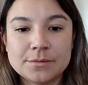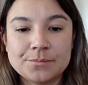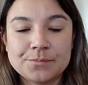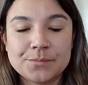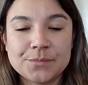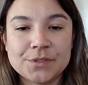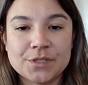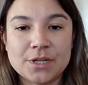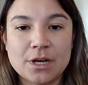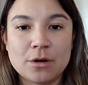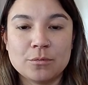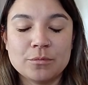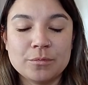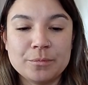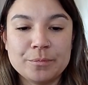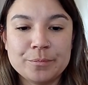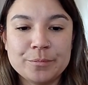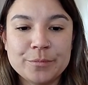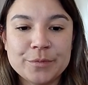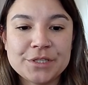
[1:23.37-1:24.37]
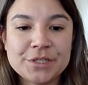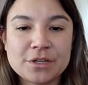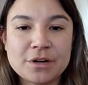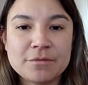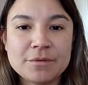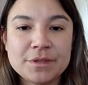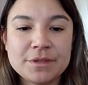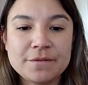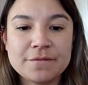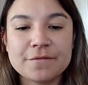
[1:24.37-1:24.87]
So we'll
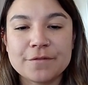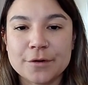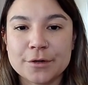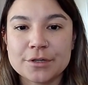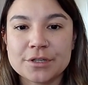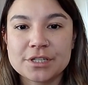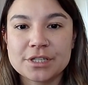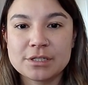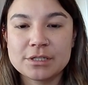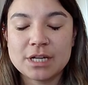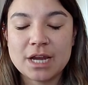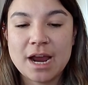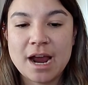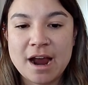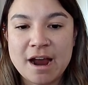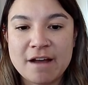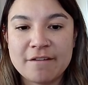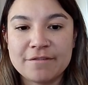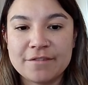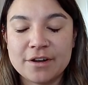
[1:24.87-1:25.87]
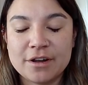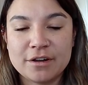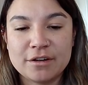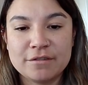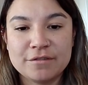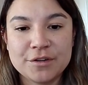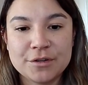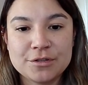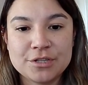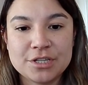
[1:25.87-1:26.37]
start with the first half
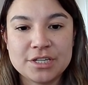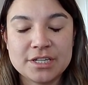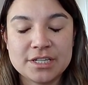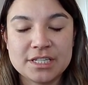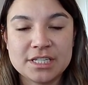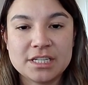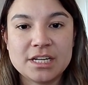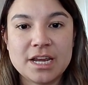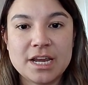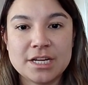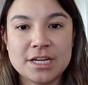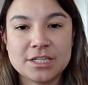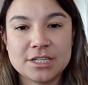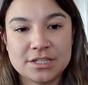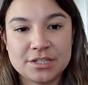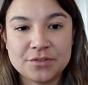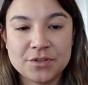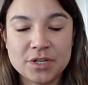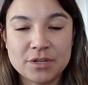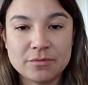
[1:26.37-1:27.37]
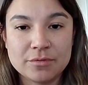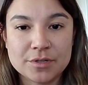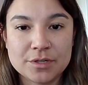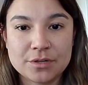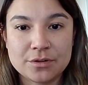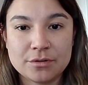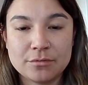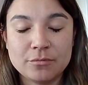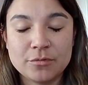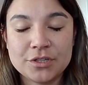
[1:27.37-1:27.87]
of your GST HST
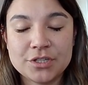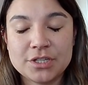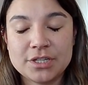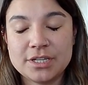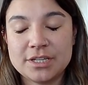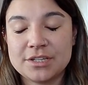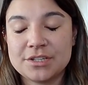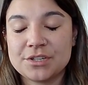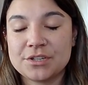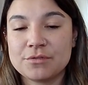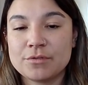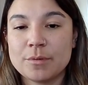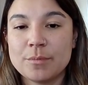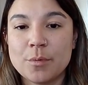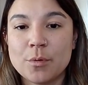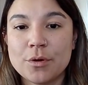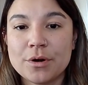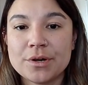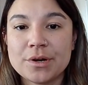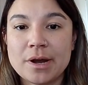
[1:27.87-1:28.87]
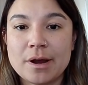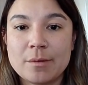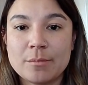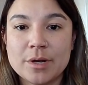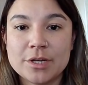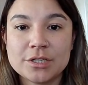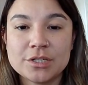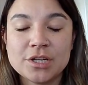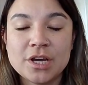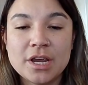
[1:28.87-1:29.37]
return, which is to report how
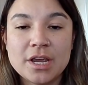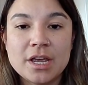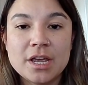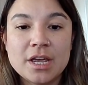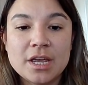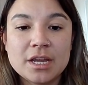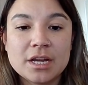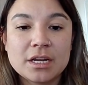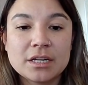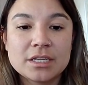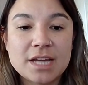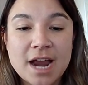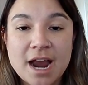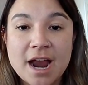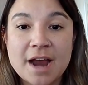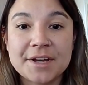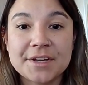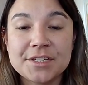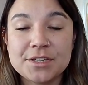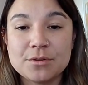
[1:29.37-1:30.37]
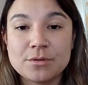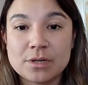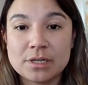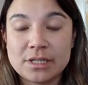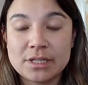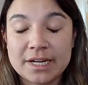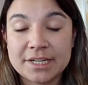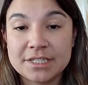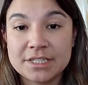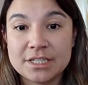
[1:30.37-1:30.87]
much tax you
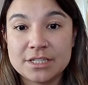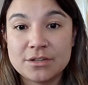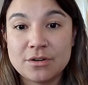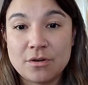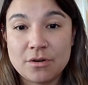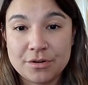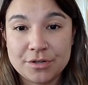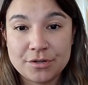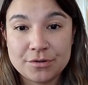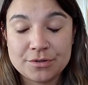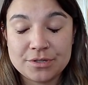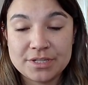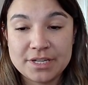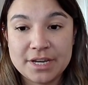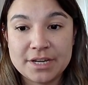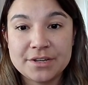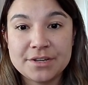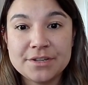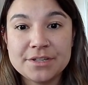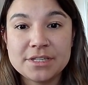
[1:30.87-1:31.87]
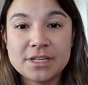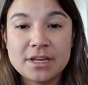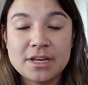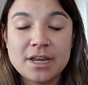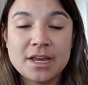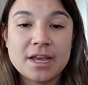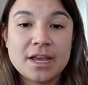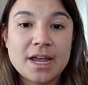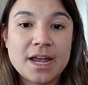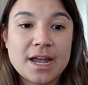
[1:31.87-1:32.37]
collected on your sales
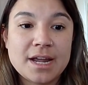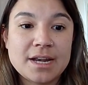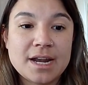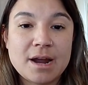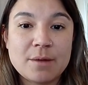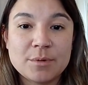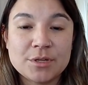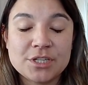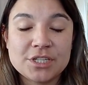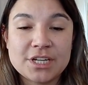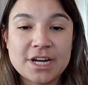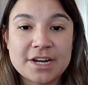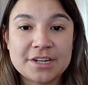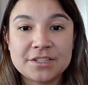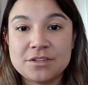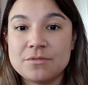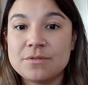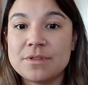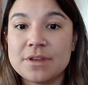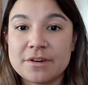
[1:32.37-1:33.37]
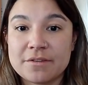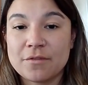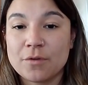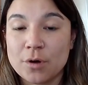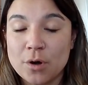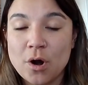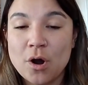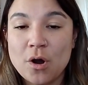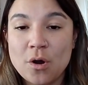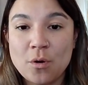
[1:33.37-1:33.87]
and how much tax you
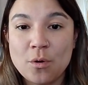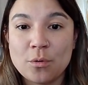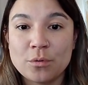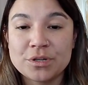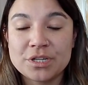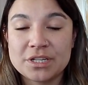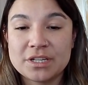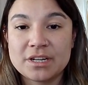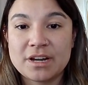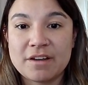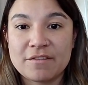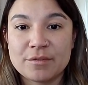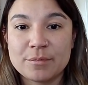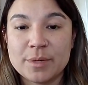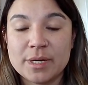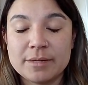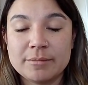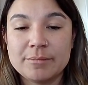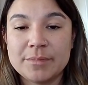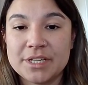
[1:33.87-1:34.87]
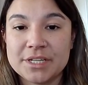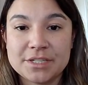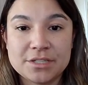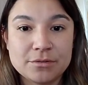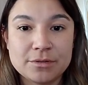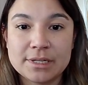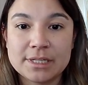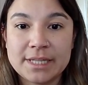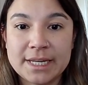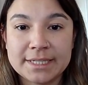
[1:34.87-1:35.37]
therefore owe to the government because
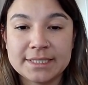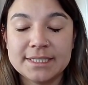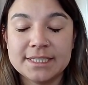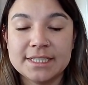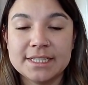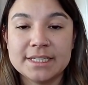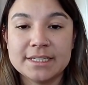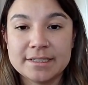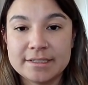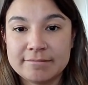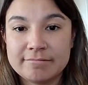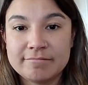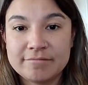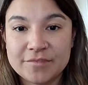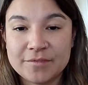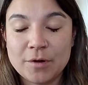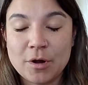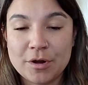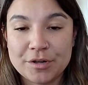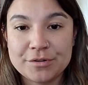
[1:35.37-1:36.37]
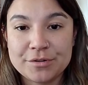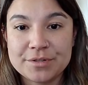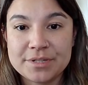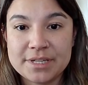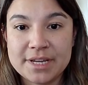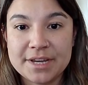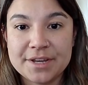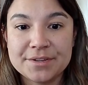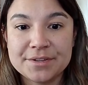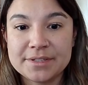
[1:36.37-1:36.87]
you collected it on your
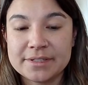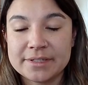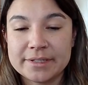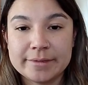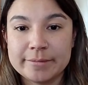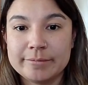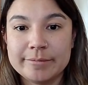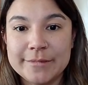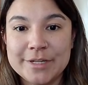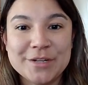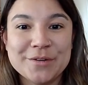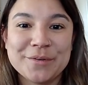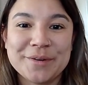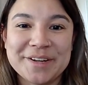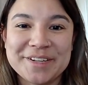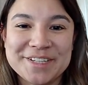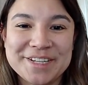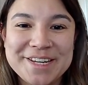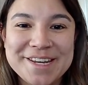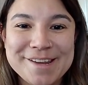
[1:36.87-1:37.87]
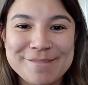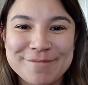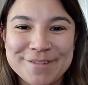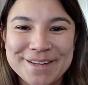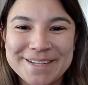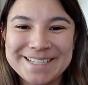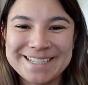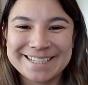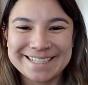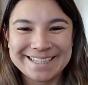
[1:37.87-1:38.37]
sales and you don't get to keep
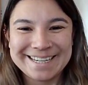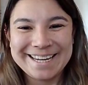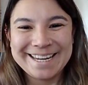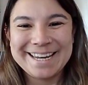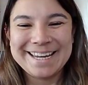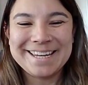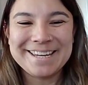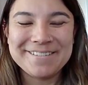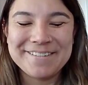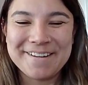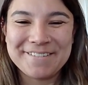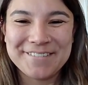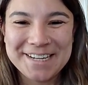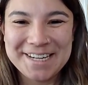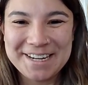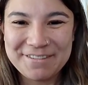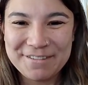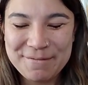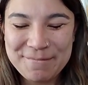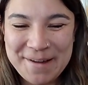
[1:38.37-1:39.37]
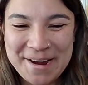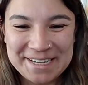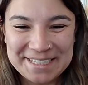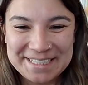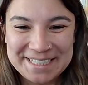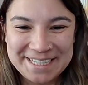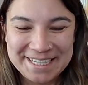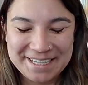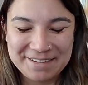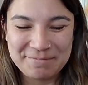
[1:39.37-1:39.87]
it. You have to give it back
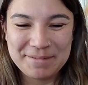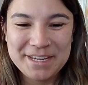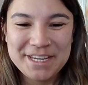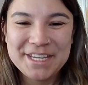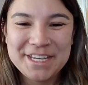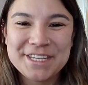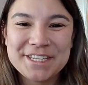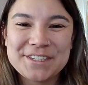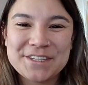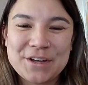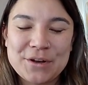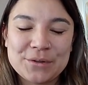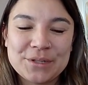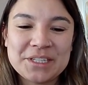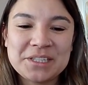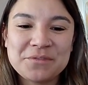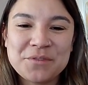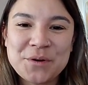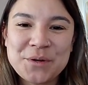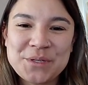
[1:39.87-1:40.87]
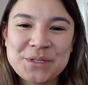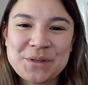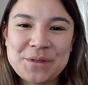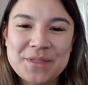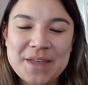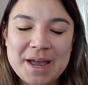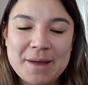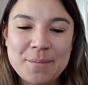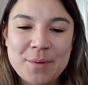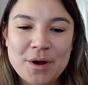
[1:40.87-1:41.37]
to them. So let's focus on
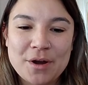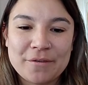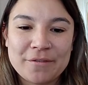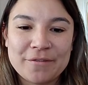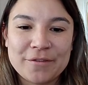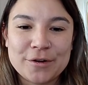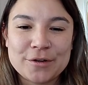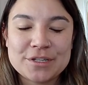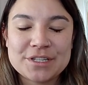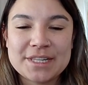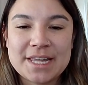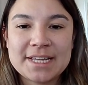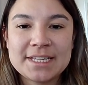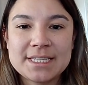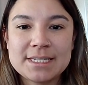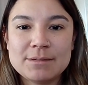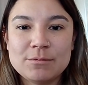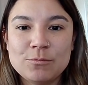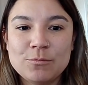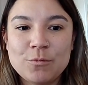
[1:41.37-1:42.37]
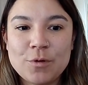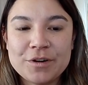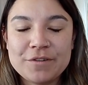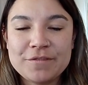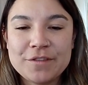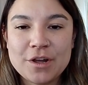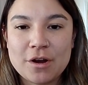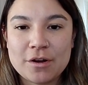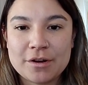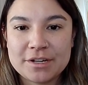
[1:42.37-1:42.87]
that part first. That's one
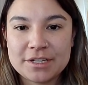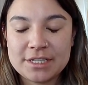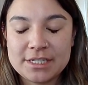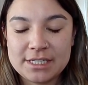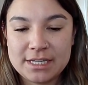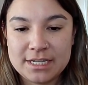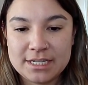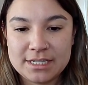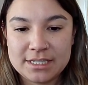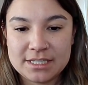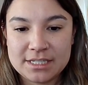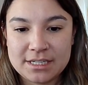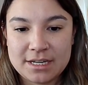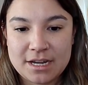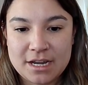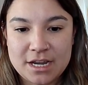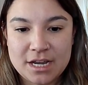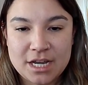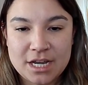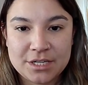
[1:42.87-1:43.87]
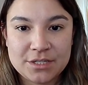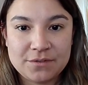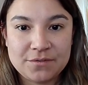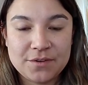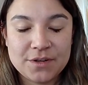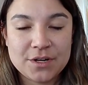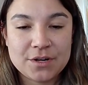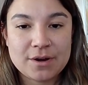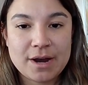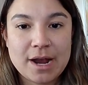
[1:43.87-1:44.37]
of the hardest things to
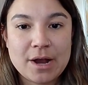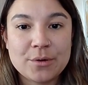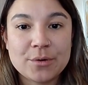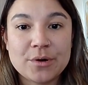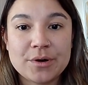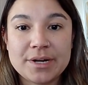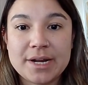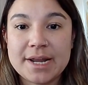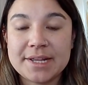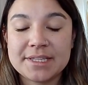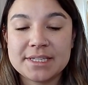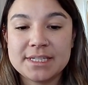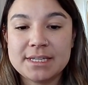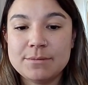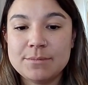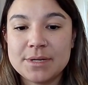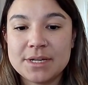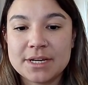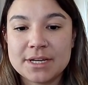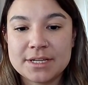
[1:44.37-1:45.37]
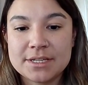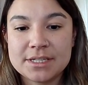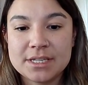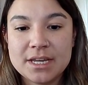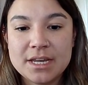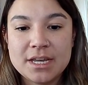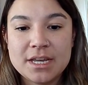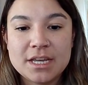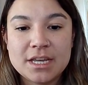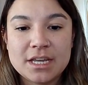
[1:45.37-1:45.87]
figure out on Etsy, because
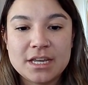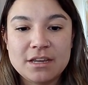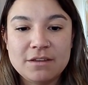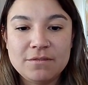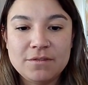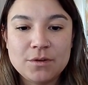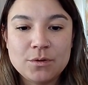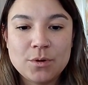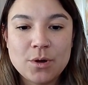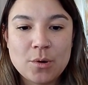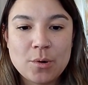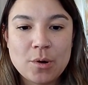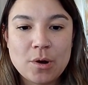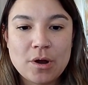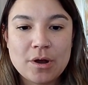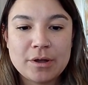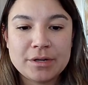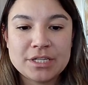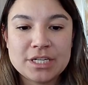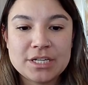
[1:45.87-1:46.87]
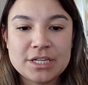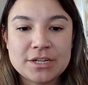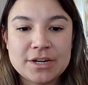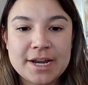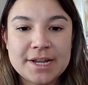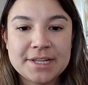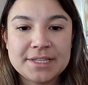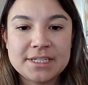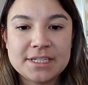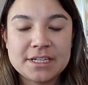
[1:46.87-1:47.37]
if you go onto your
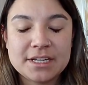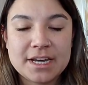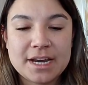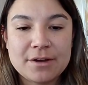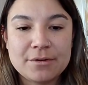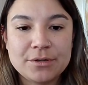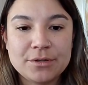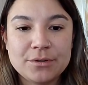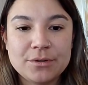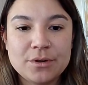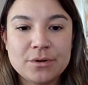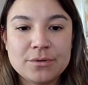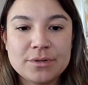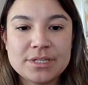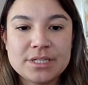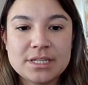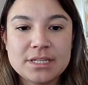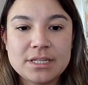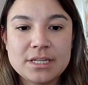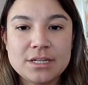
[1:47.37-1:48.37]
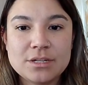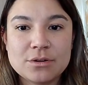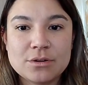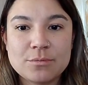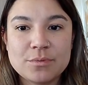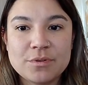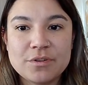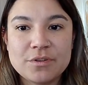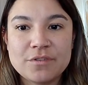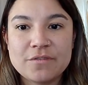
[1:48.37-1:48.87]
Etsy account, you'll notice that they
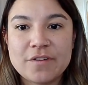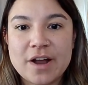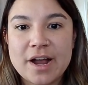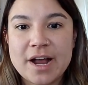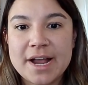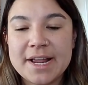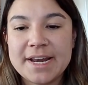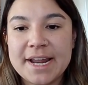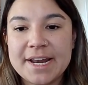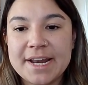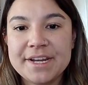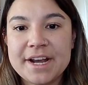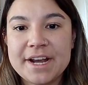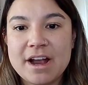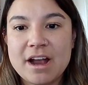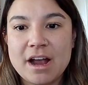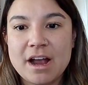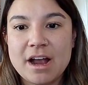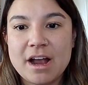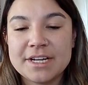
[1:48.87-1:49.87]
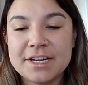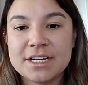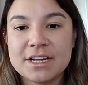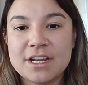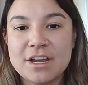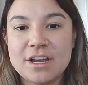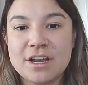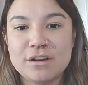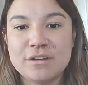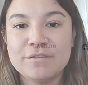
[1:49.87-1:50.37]
don't provide any kind
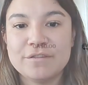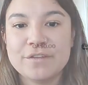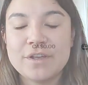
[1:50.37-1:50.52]
of